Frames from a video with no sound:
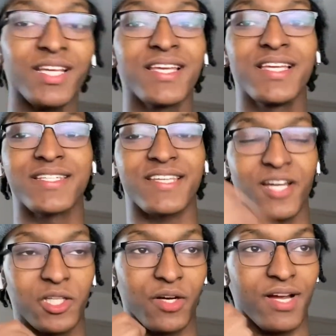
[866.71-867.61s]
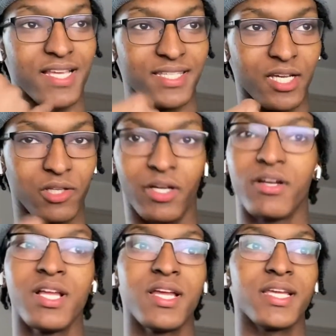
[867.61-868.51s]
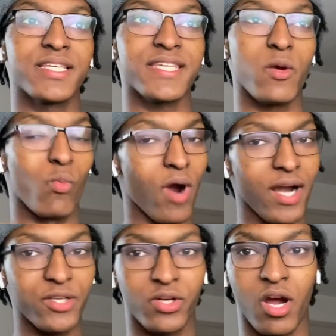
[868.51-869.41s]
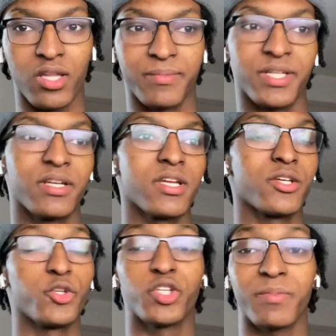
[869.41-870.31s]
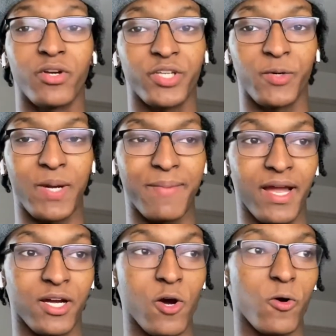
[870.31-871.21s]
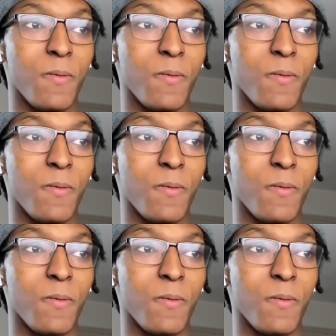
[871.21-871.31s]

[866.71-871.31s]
He said hello. I said hello. He said, why are you calling me? You should be on your way back home.